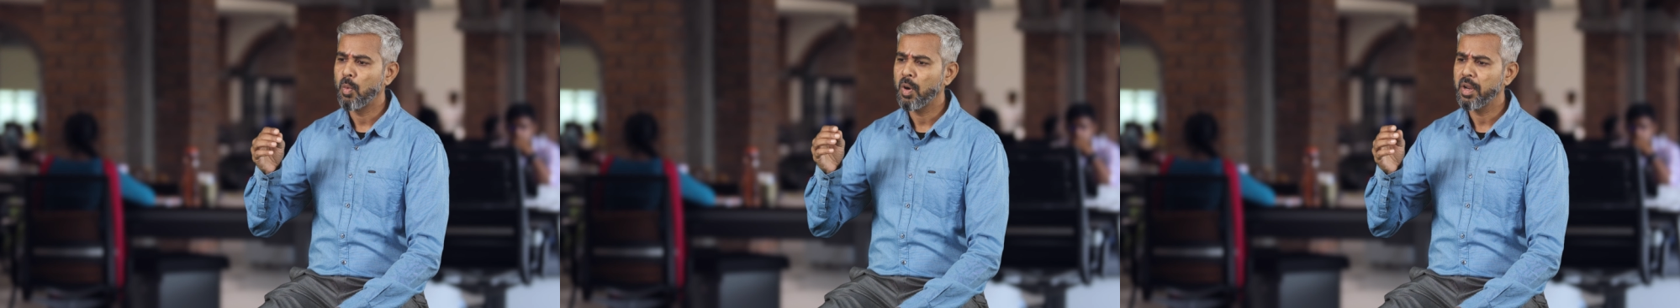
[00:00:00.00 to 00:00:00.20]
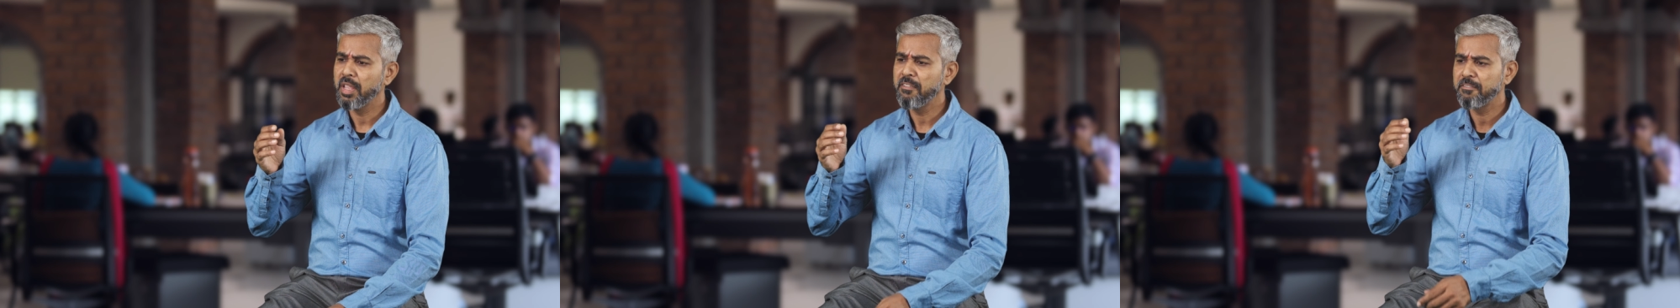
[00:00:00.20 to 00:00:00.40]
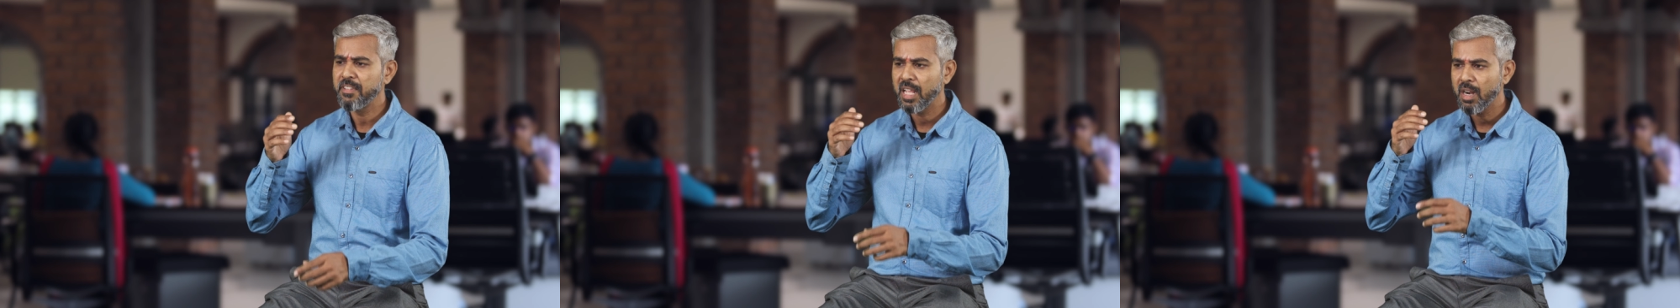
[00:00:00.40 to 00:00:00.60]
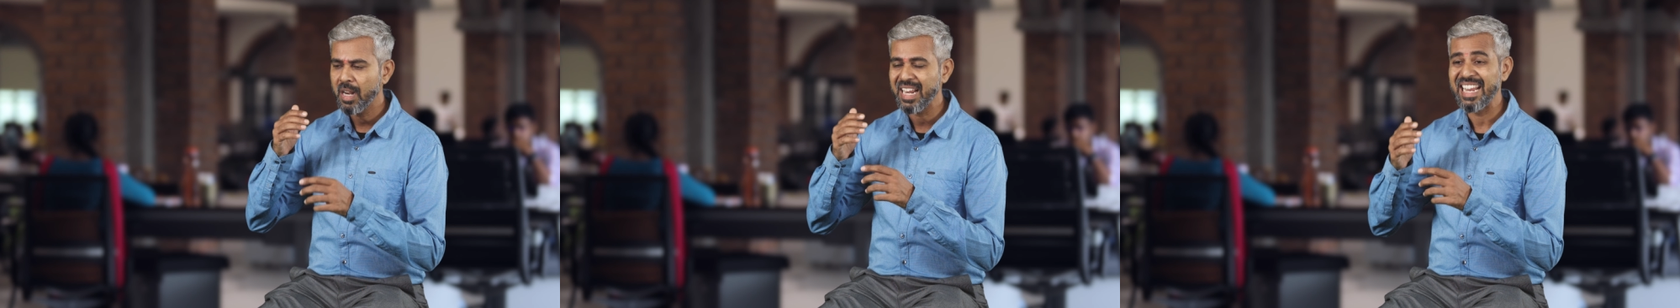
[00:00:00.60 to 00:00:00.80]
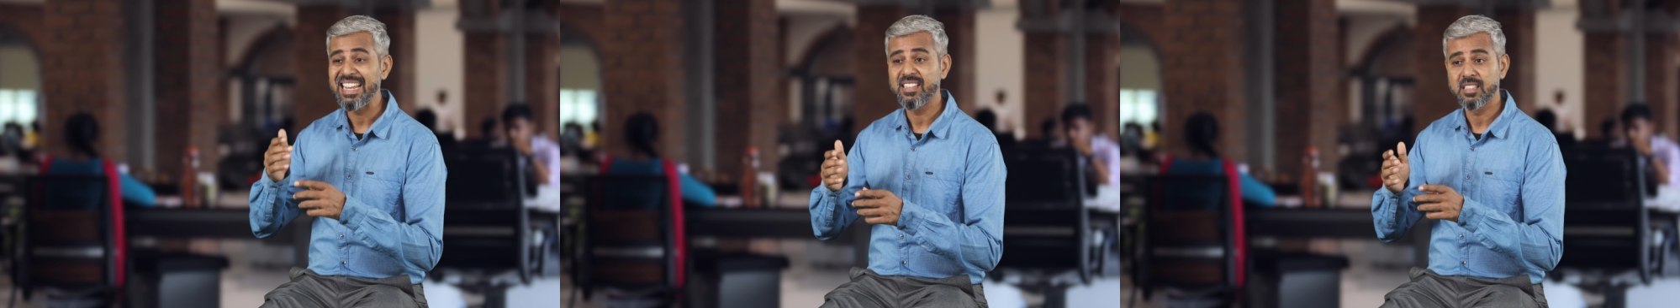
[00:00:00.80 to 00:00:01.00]
if there
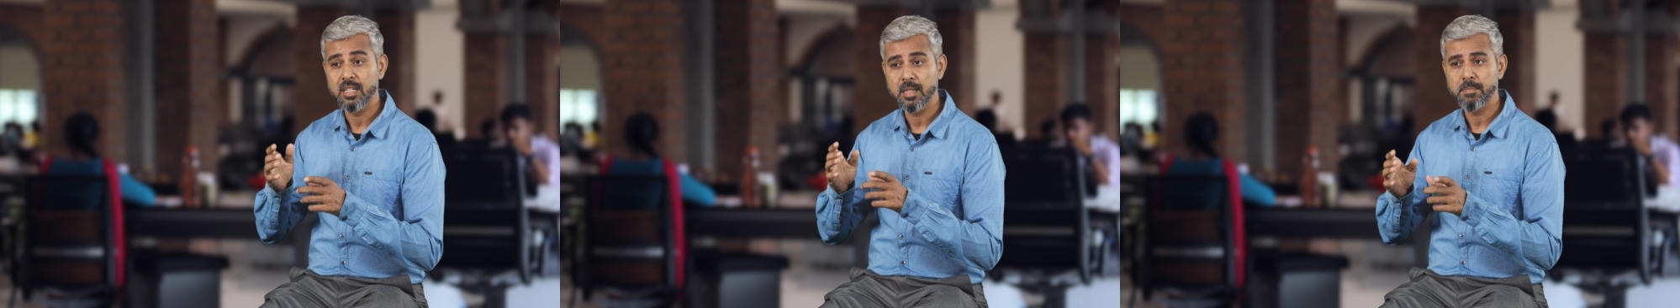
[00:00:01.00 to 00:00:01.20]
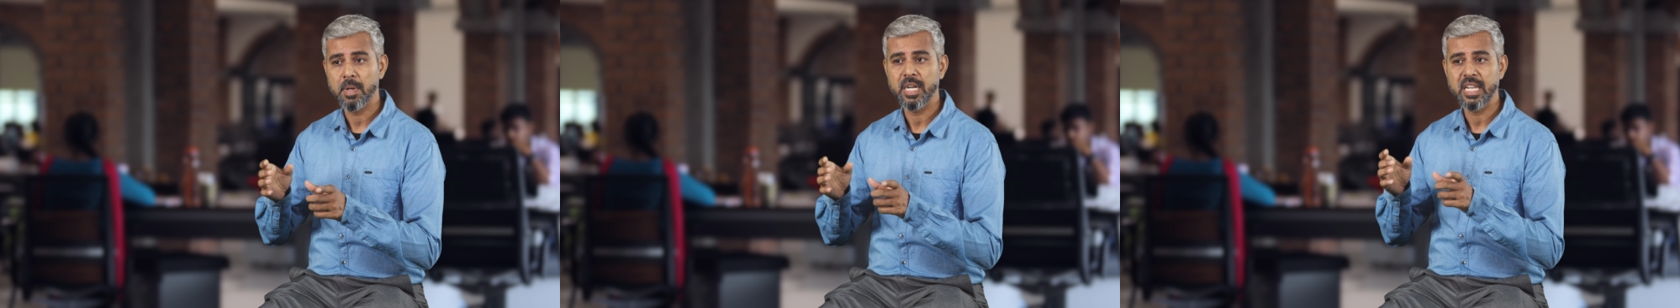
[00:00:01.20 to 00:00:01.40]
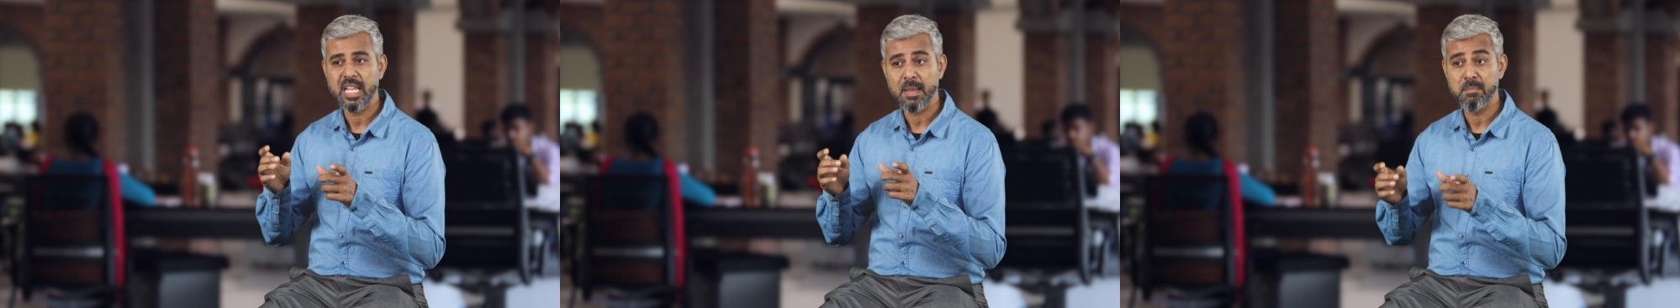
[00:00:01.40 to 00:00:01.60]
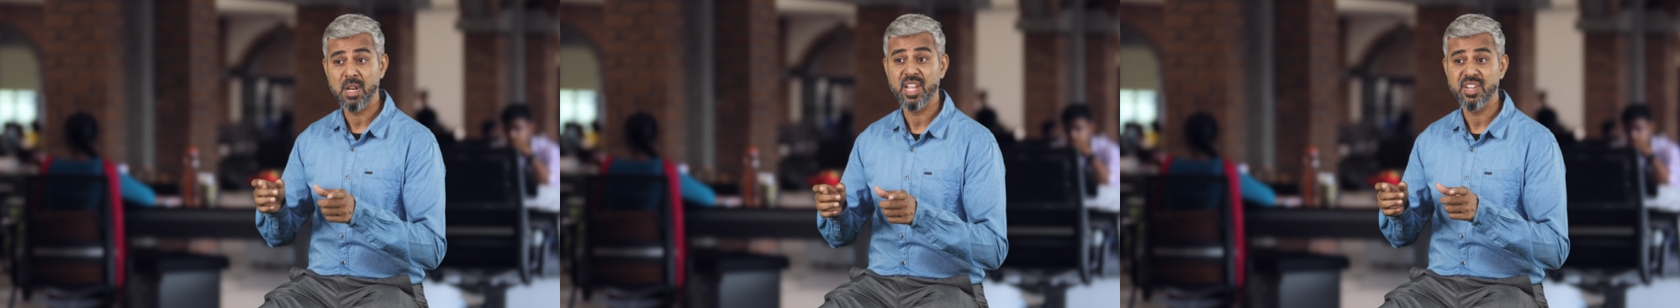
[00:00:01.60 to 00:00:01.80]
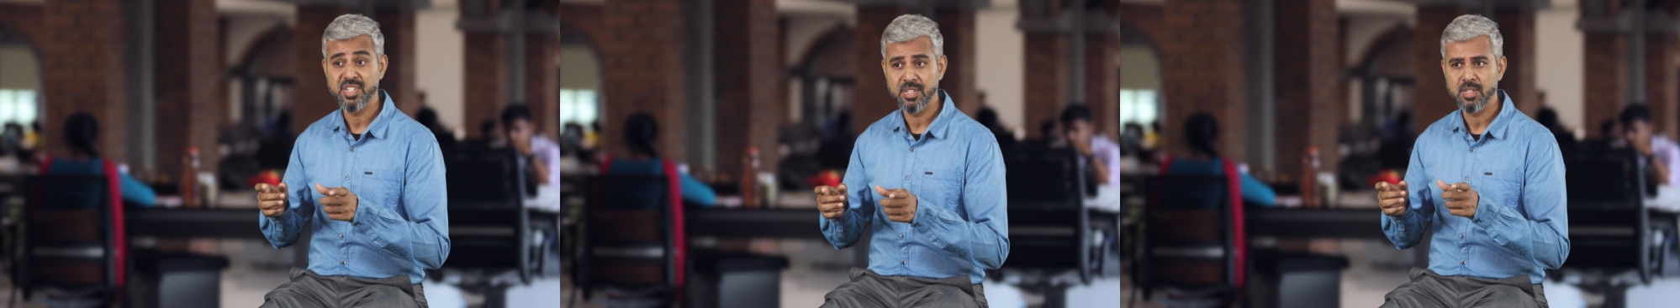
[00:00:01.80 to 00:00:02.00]
are any third-party
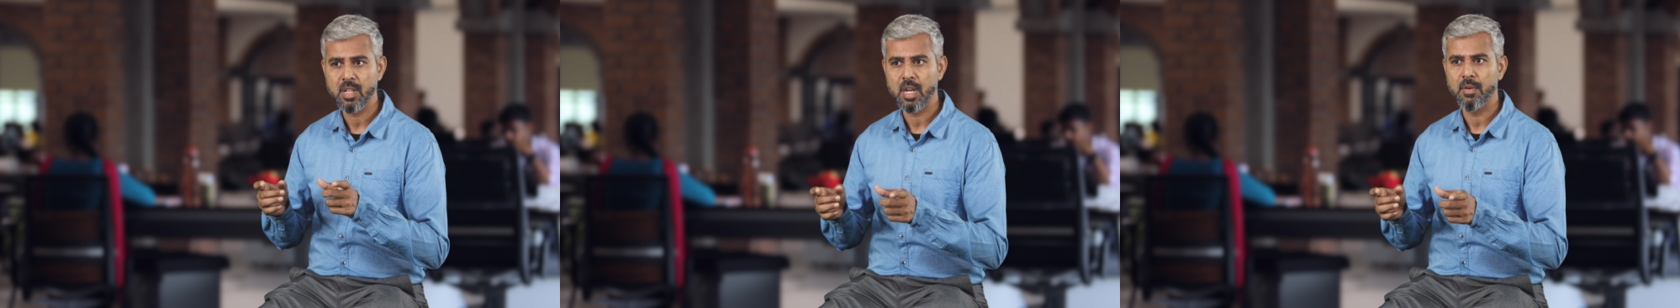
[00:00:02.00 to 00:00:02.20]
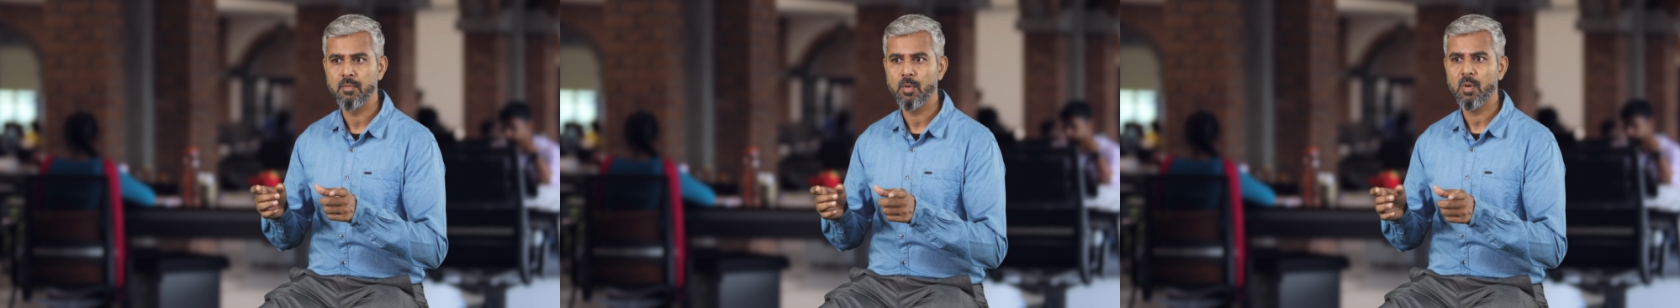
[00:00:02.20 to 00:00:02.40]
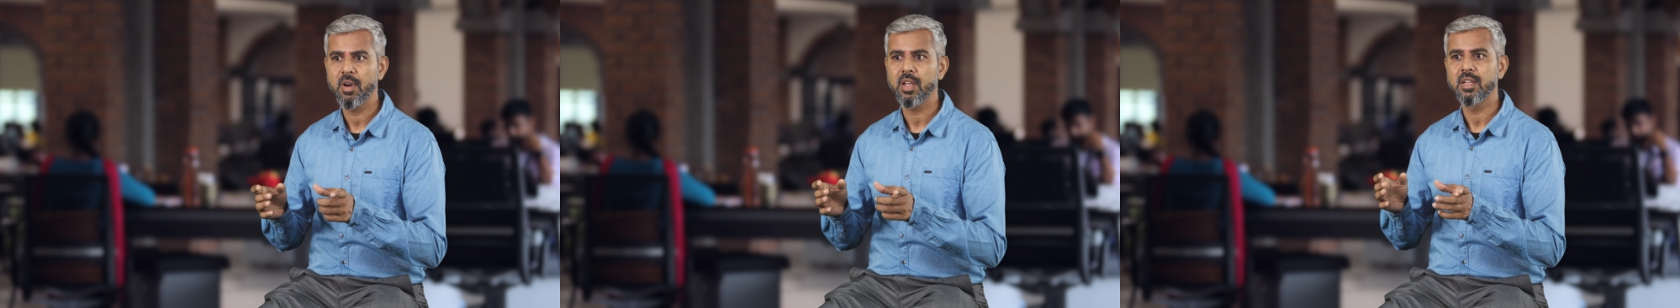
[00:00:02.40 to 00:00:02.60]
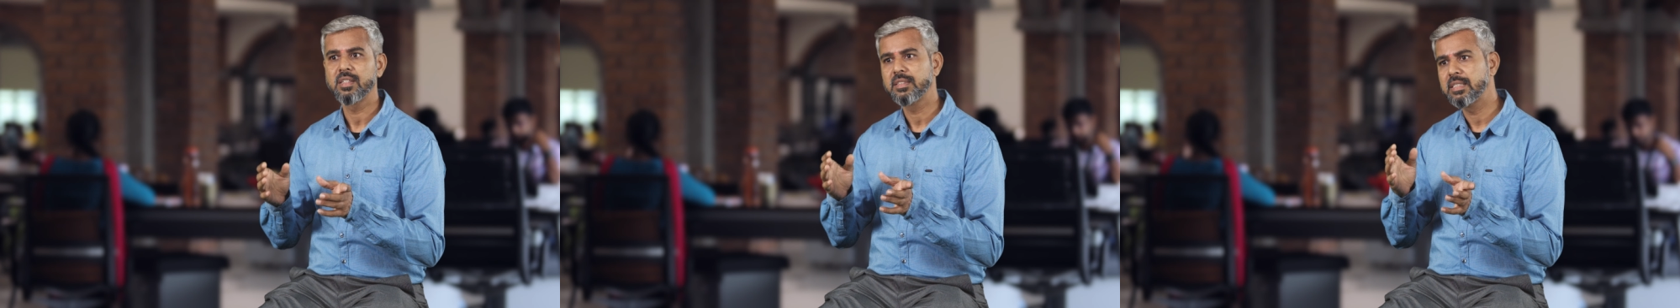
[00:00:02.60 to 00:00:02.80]
applications are involved,